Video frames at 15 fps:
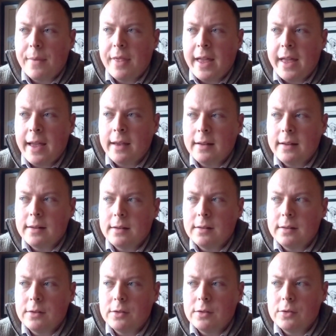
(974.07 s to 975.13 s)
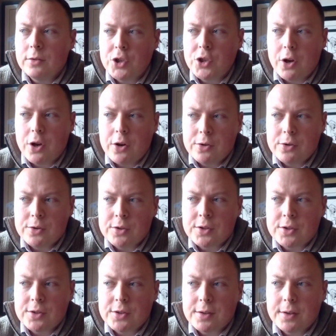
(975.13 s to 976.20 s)
that
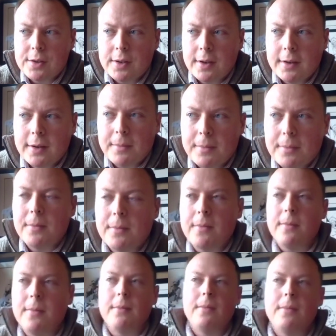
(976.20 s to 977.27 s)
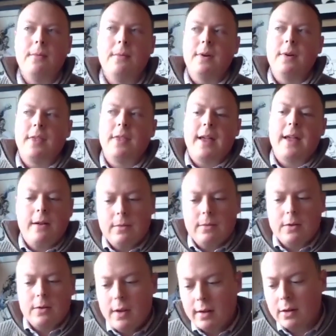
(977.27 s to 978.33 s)
shows
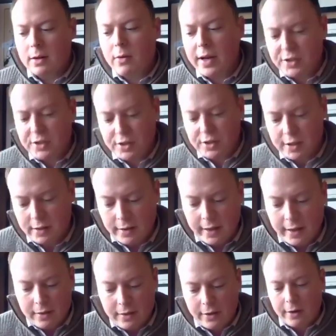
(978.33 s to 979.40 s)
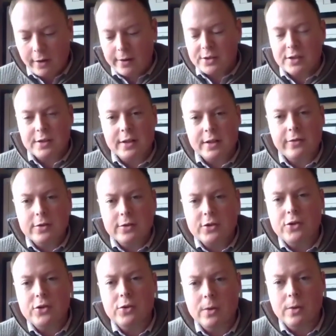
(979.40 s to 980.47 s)
without question that there is a different
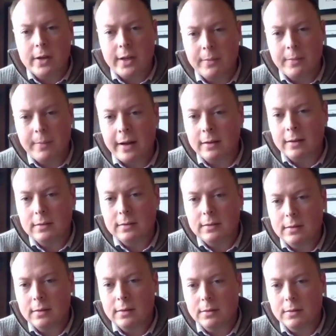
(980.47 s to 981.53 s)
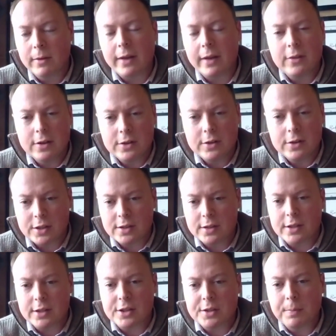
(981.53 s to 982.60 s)
story about refugees and
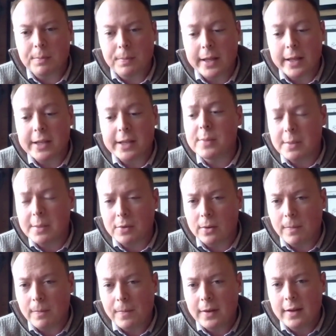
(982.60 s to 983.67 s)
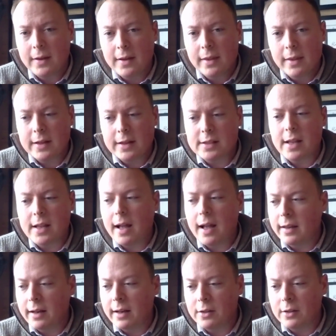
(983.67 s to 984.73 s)
displaced people that is not
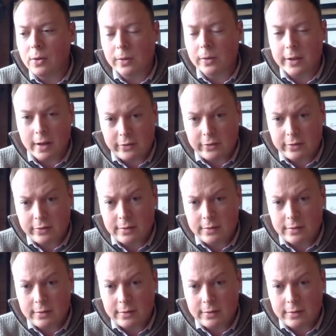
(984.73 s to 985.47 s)
getting told enough.